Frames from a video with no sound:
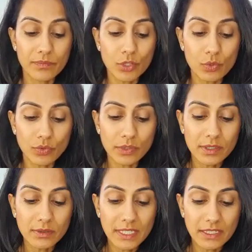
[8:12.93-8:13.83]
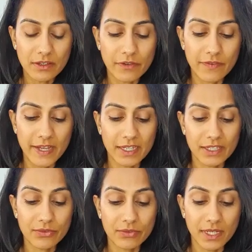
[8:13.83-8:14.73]
you also need to
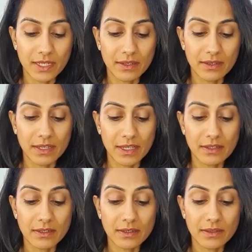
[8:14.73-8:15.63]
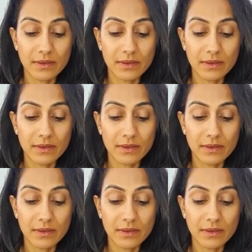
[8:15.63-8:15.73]
factor in, and